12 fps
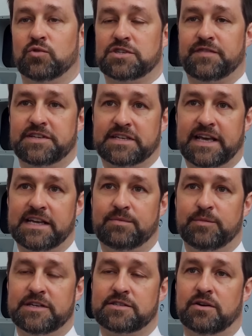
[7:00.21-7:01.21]
urgent threat,
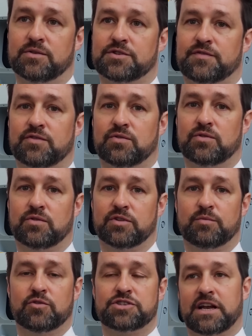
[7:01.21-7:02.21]
while
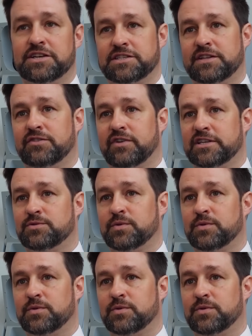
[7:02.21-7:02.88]
Dragonfire represents a